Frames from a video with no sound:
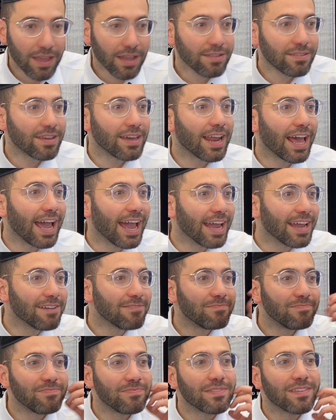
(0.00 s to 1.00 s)

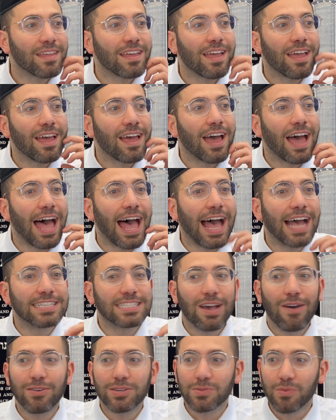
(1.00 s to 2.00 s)
Today, as
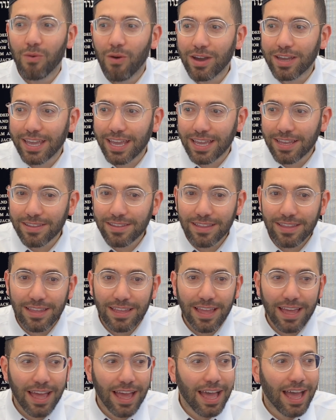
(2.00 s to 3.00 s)
I was walking,
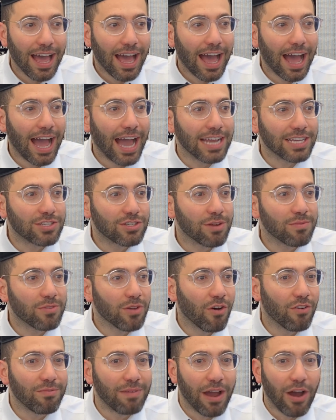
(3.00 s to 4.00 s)
I tripped
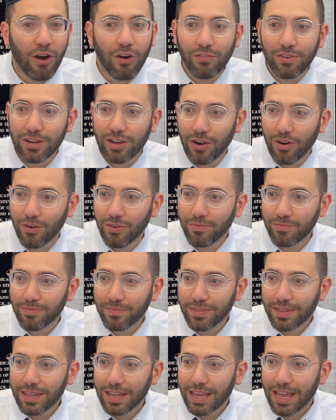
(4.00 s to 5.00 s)
over my overcoat
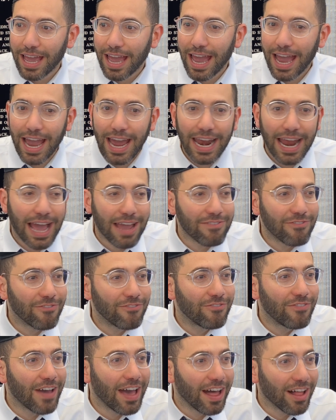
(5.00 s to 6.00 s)
and I
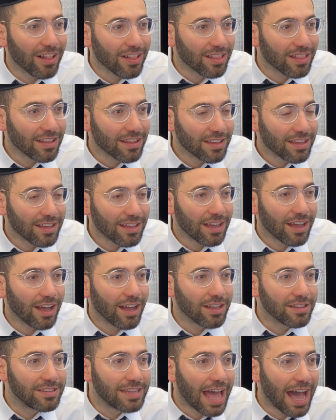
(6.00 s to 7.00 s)
fell
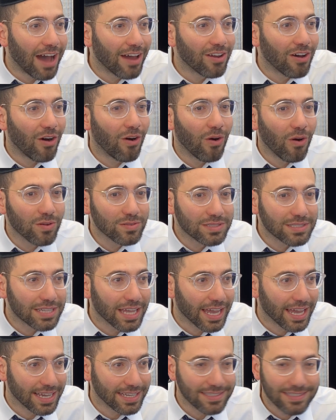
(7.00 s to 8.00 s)
down a whole
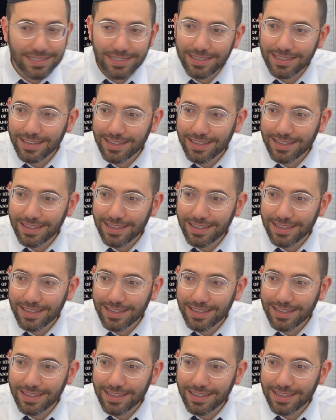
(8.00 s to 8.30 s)
stairs